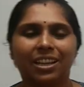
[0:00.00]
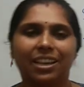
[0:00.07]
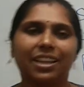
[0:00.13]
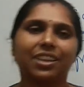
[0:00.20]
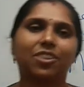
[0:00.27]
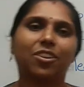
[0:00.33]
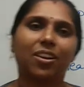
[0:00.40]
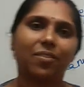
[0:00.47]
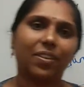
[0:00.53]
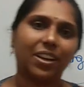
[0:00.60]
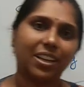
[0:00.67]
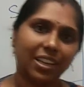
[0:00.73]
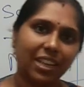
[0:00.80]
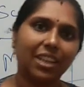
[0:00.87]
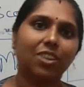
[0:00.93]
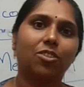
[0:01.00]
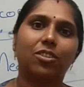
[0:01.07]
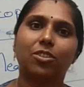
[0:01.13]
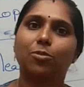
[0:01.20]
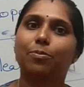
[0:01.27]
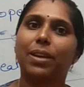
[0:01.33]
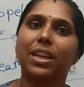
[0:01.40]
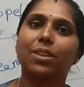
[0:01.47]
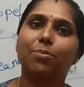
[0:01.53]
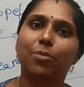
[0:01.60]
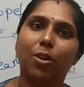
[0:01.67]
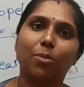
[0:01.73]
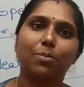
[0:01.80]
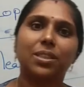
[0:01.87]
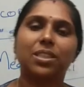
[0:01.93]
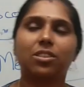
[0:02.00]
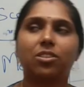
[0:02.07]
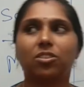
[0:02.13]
Like you have agreed or you made a promise